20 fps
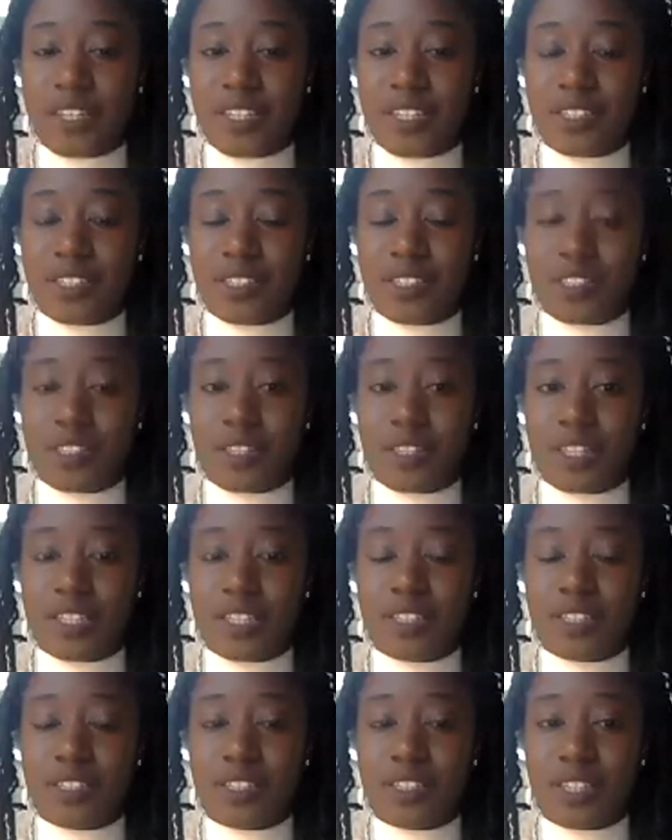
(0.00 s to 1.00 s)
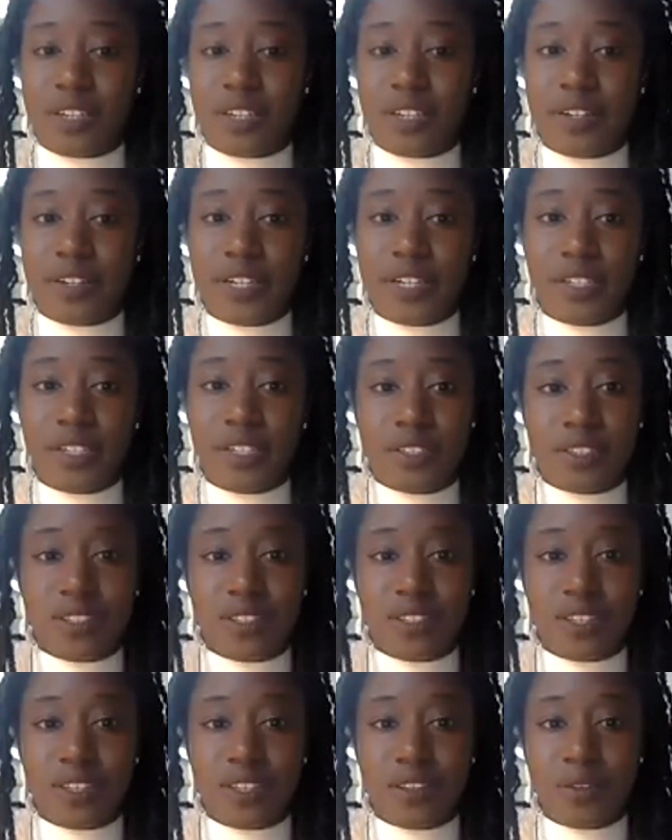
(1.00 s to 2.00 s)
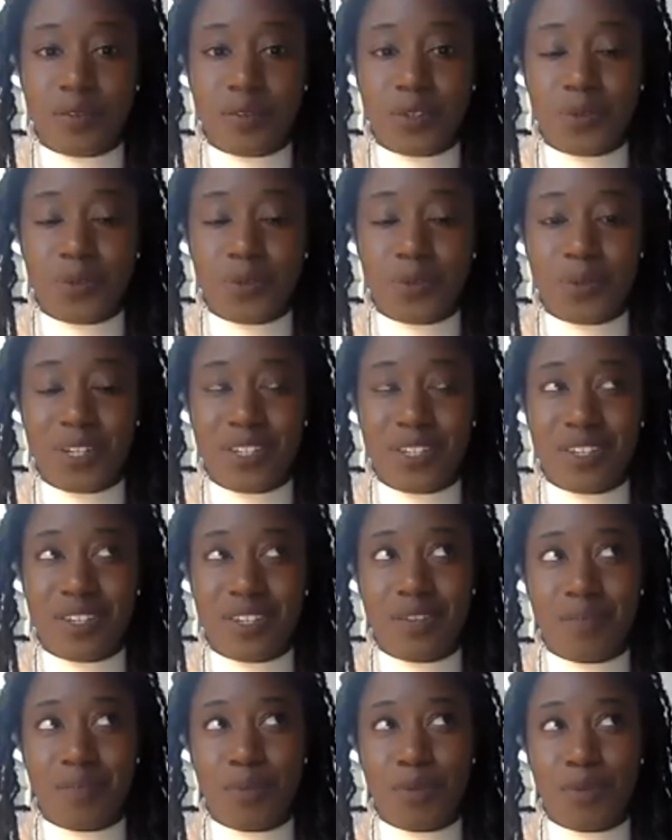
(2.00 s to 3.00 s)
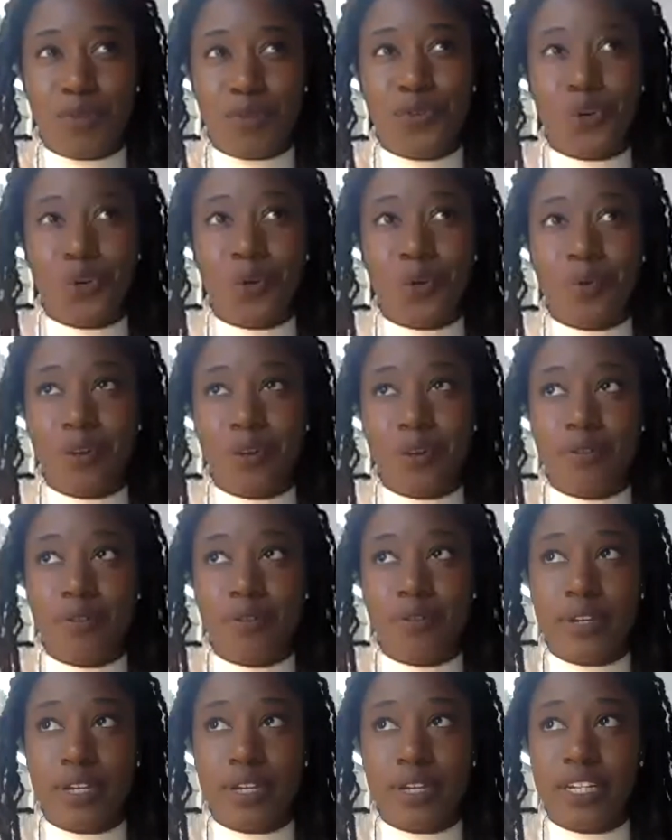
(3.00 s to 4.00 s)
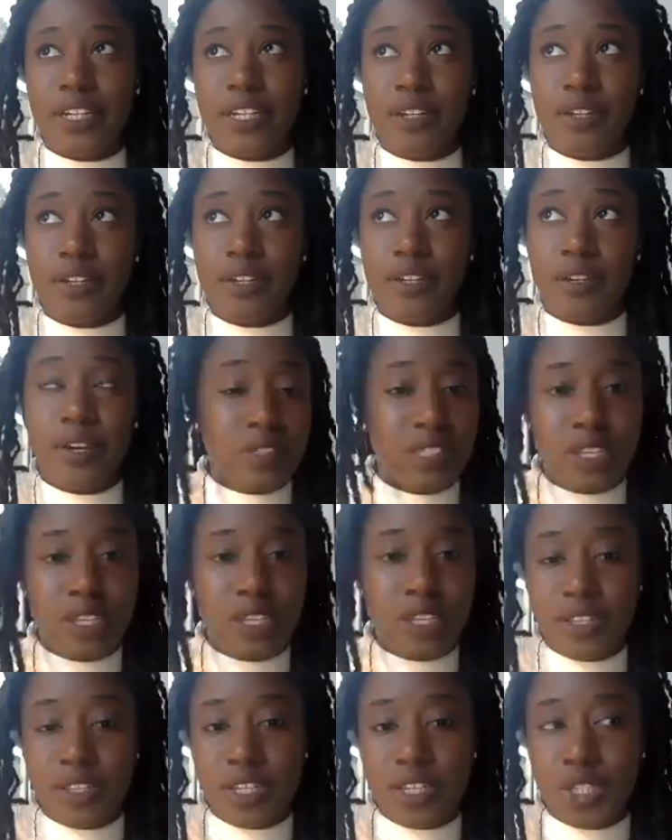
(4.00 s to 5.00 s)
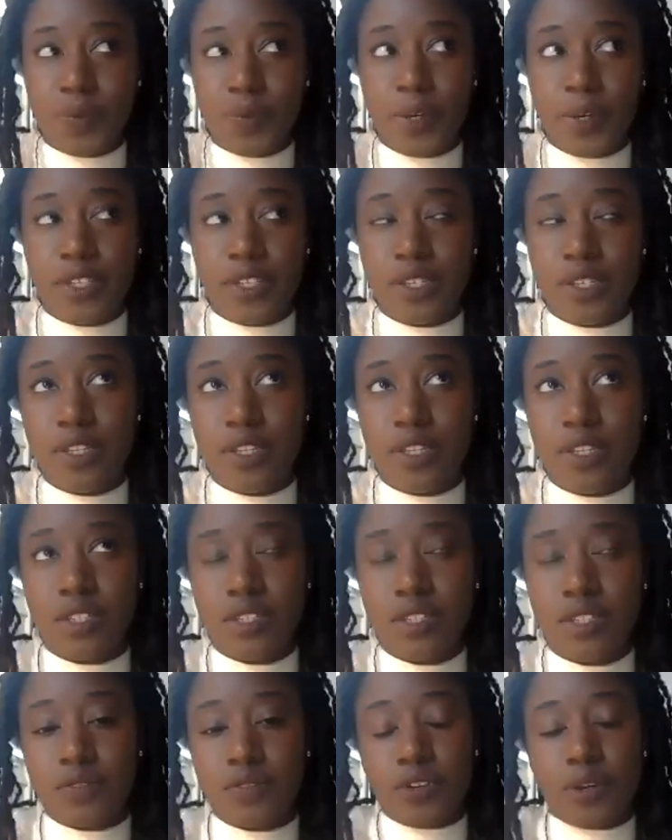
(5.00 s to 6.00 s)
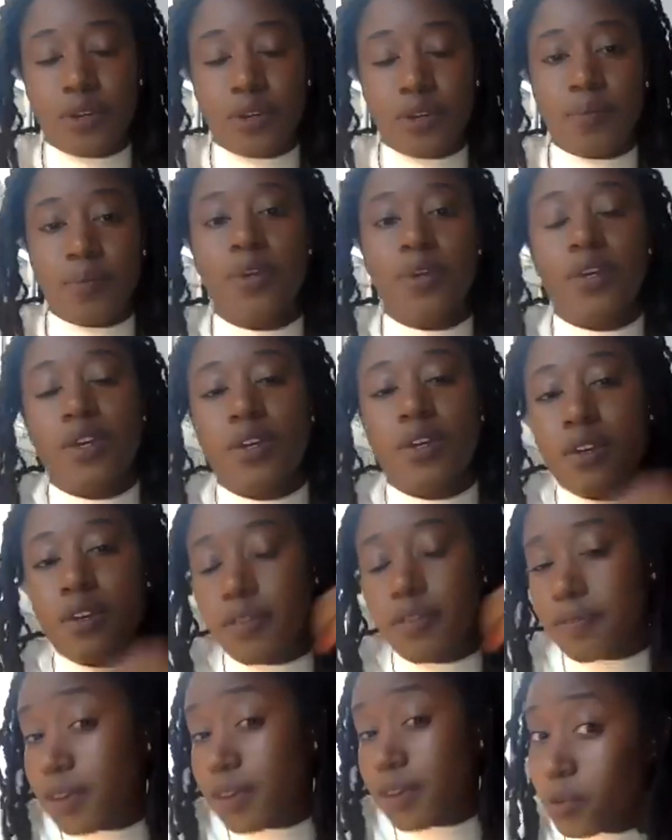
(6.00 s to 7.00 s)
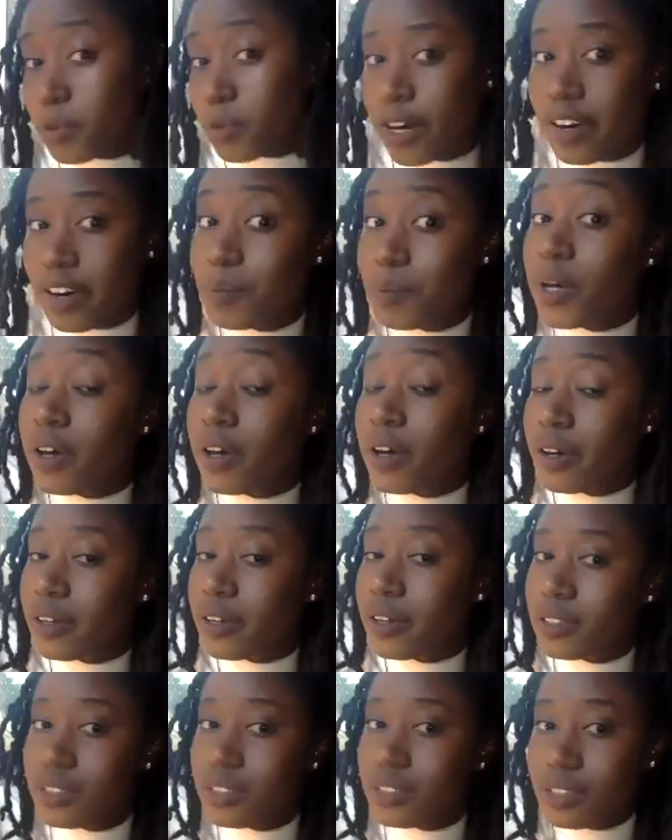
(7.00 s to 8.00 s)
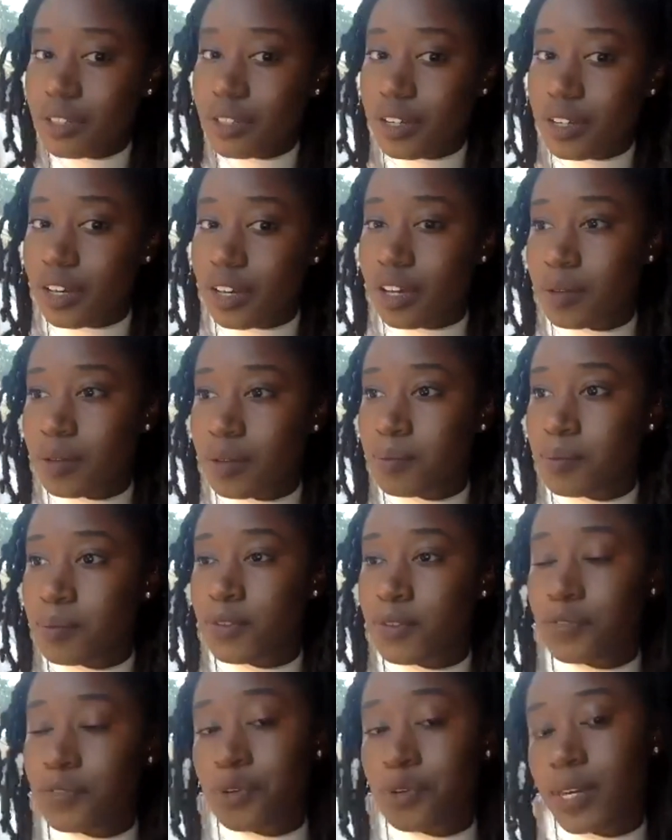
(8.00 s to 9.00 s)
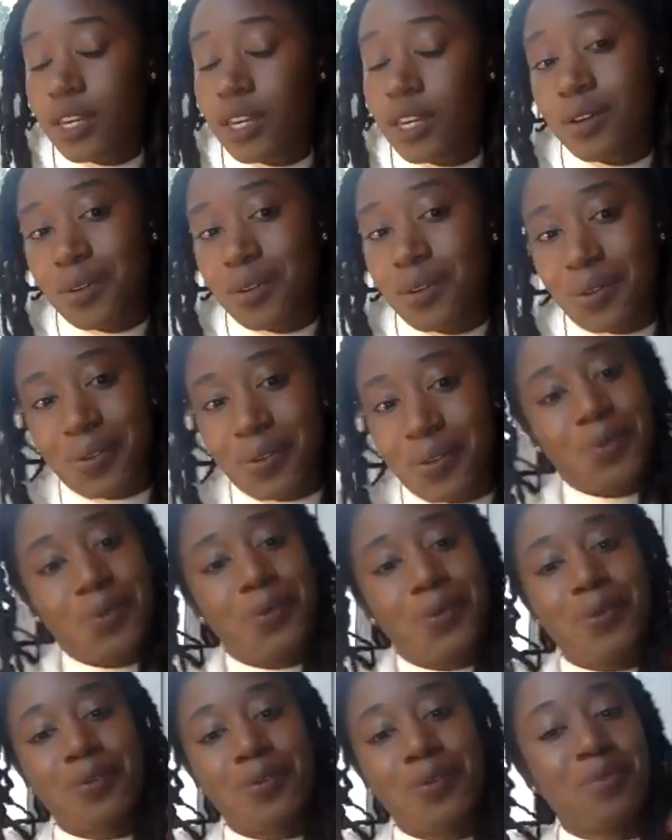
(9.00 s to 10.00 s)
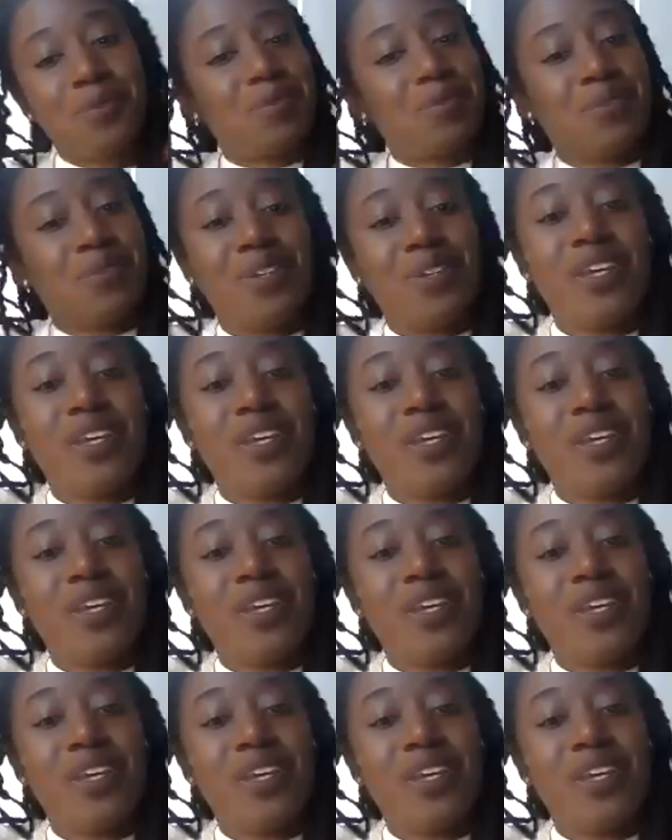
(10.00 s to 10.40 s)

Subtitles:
this series was written before we really knew how serious things were. So this is from February, March, before we all